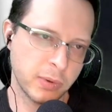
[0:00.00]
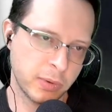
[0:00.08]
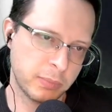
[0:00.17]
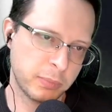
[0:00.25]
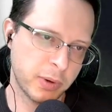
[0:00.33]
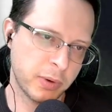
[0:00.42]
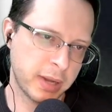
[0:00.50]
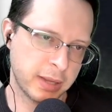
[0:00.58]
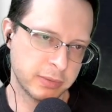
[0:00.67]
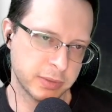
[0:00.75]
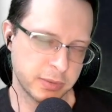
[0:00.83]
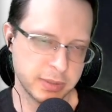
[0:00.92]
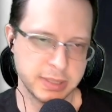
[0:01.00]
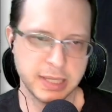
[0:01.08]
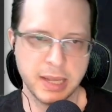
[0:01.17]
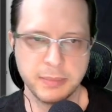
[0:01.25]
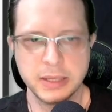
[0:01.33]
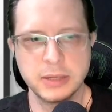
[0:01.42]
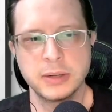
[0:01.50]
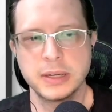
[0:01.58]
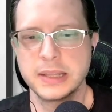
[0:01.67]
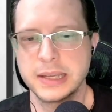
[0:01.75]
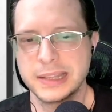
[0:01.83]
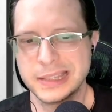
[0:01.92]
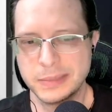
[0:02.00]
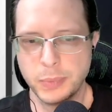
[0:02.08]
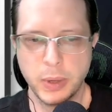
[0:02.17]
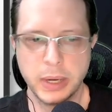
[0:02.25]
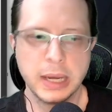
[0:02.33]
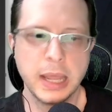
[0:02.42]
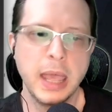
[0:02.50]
or a pronouns or an assignment or anything at this point.